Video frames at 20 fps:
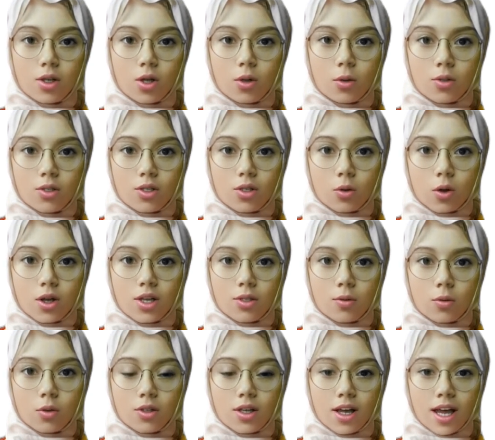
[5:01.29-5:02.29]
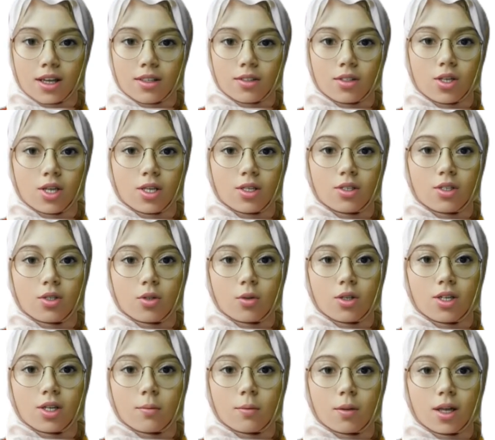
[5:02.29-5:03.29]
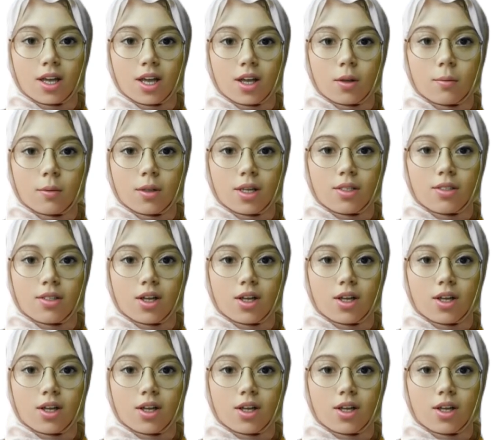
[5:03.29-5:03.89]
Use stories or analogies to explain complex